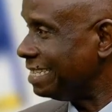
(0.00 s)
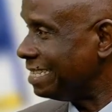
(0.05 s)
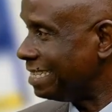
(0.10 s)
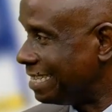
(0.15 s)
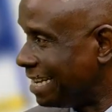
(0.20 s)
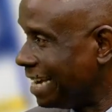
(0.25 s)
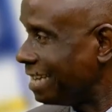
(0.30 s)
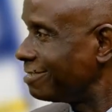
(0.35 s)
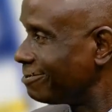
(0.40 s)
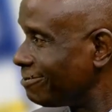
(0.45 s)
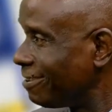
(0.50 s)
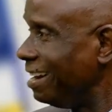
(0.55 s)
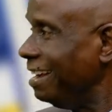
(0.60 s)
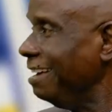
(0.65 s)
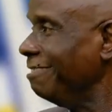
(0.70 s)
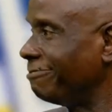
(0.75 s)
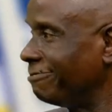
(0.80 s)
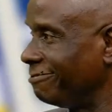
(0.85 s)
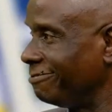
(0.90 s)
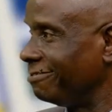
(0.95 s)
debt
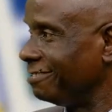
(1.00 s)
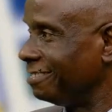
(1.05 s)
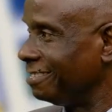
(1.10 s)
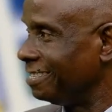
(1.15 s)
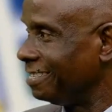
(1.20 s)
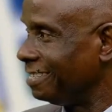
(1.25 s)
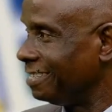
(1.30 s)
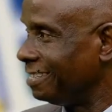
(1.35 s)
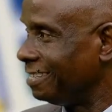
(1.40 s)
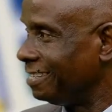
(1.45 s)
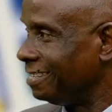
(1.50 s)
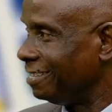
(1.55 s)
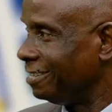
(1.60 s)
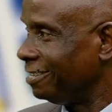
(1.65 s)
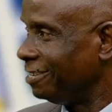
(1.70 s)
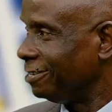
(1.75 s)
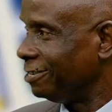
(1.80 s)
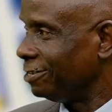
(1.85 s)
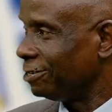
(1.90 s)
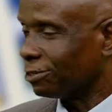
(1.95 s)
relief
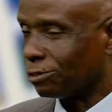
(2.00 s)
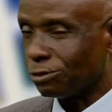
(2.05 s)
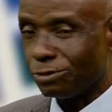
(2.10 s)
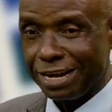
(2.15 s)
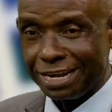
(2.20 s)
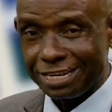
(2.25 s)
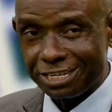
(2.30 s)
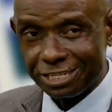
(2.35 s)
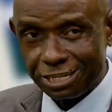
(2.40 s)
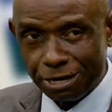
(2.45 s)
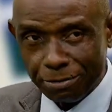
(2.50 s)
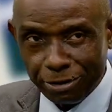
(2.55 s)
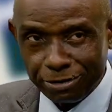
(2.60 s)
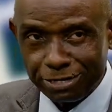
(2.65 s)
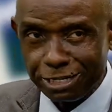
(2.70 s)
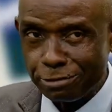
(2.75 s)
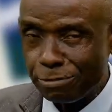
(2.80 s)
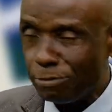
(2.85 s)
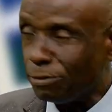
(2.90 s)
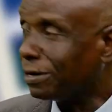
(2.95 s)
so that some of
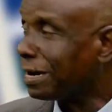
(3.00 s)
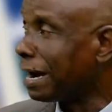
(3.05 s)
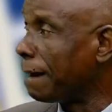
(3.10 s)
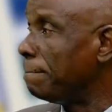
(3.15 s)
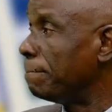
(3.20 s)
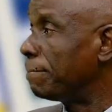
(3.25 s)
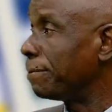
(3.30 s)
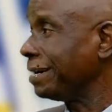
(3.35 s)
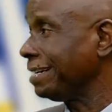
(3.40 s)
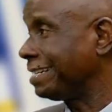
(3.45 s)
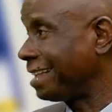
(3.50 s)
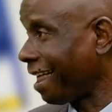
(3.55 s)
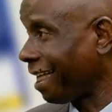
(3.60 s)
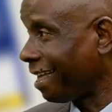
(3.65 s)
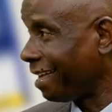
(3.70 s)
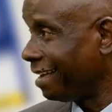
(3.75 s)
these people can breathe.